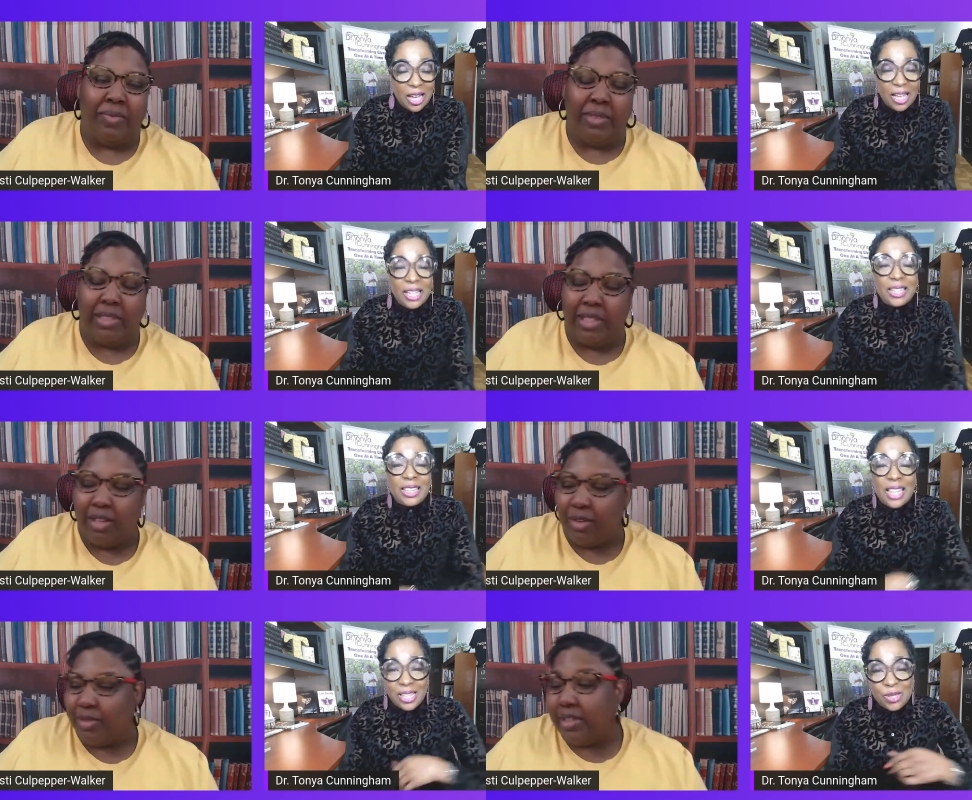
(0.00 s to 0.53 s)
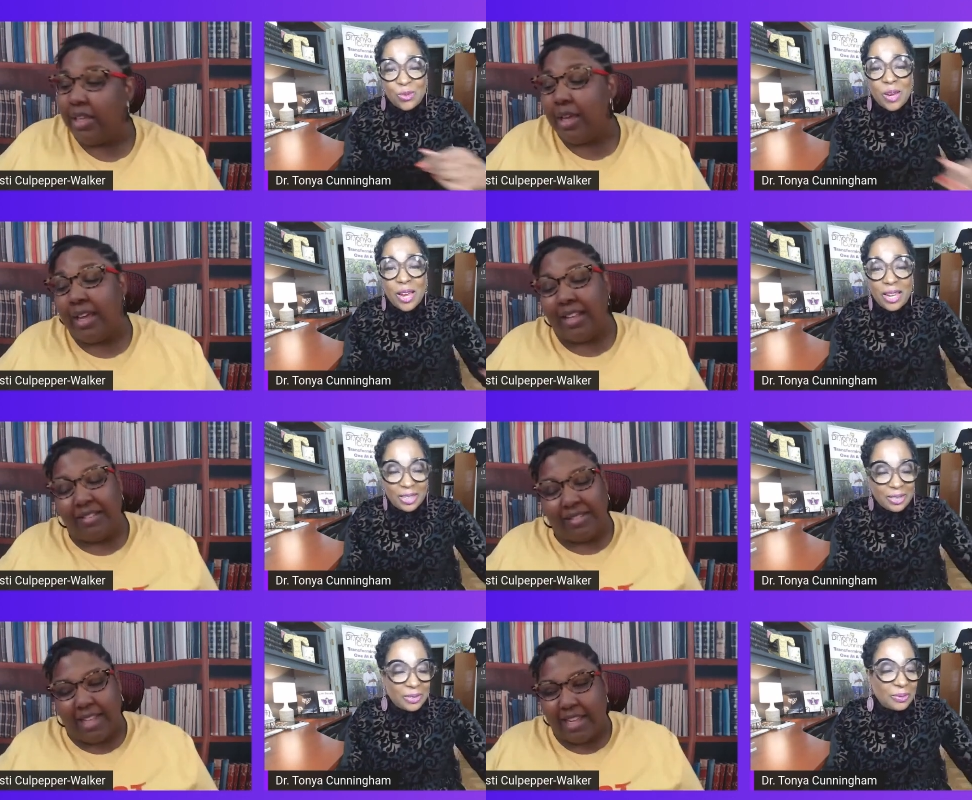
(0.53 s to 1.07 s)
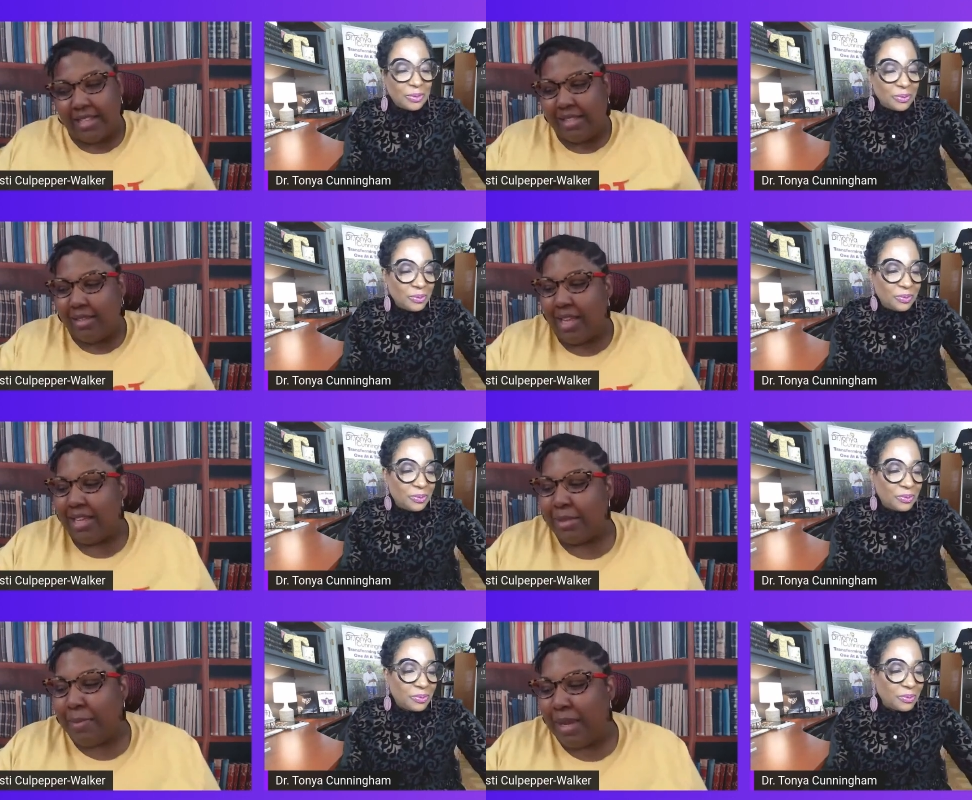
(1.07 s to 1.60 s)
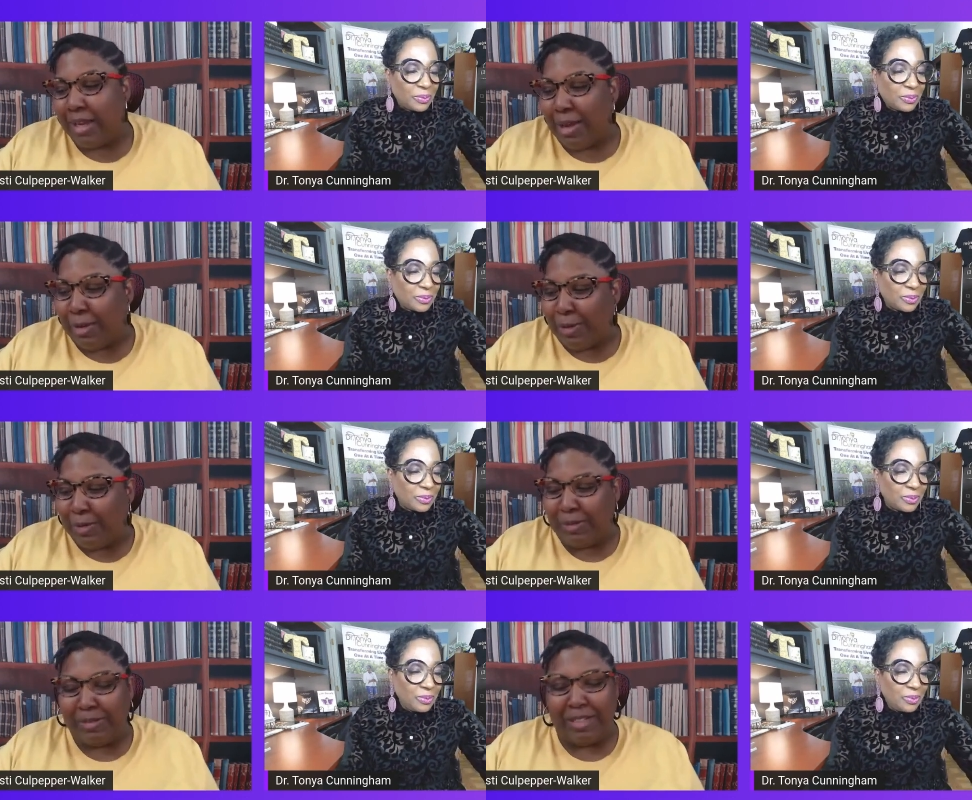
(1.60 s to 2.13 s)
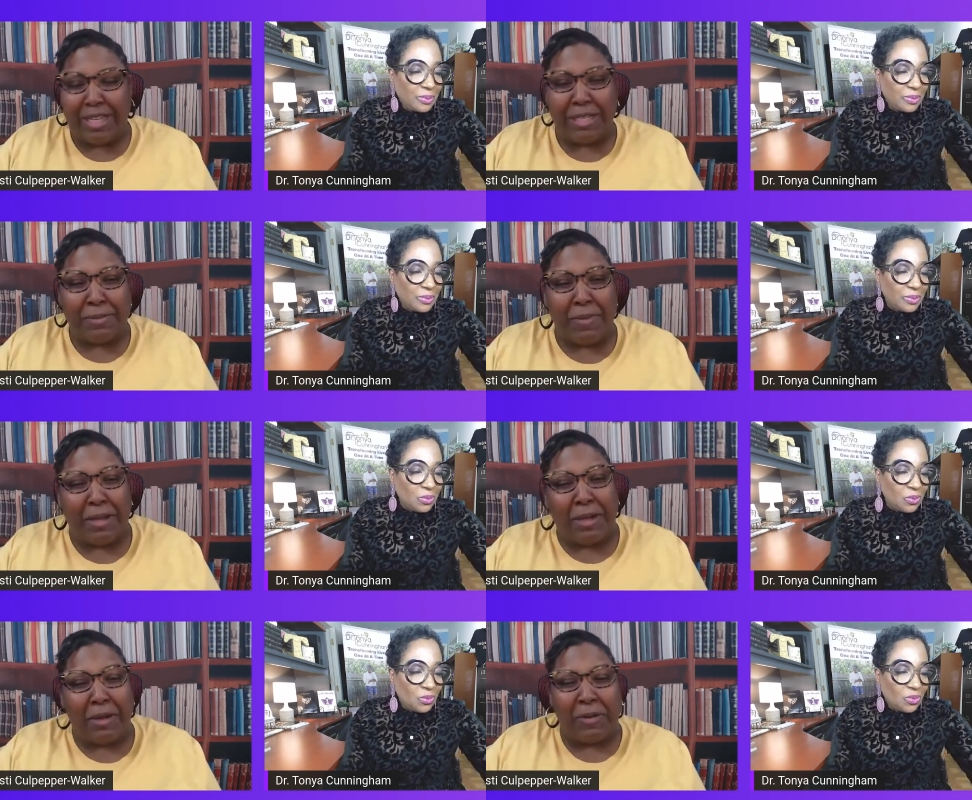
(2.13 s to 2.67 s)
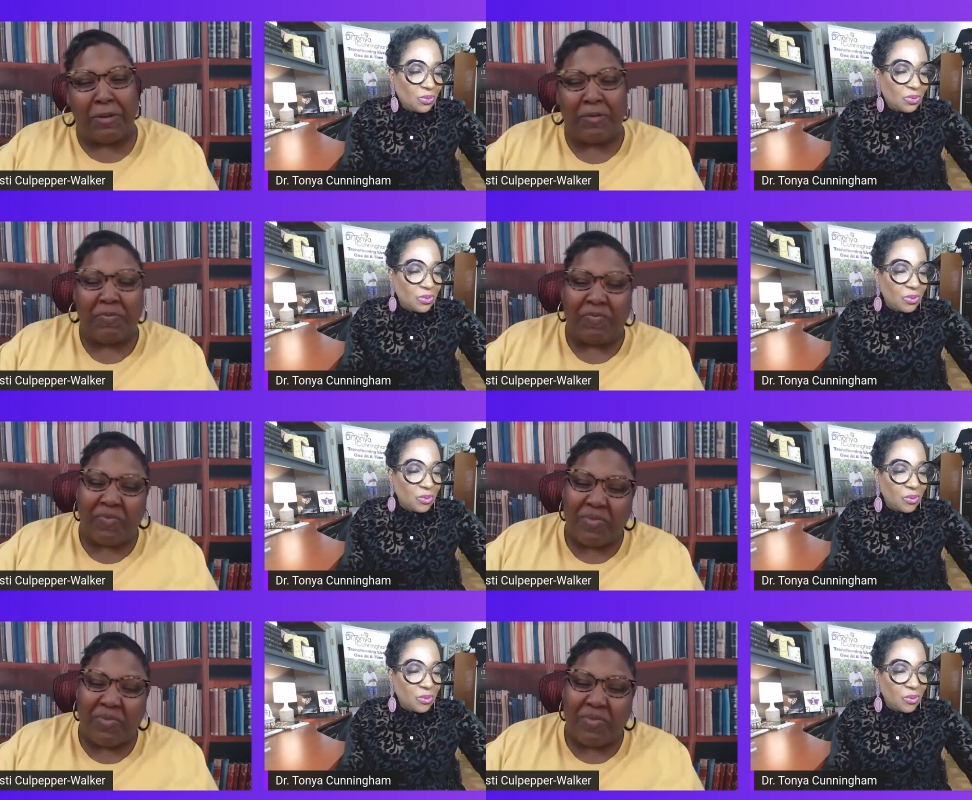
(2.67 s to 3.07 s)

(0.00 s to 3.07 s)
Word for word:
Speaker 1: So that's yeah, right. that's that's my goal. That's my goal.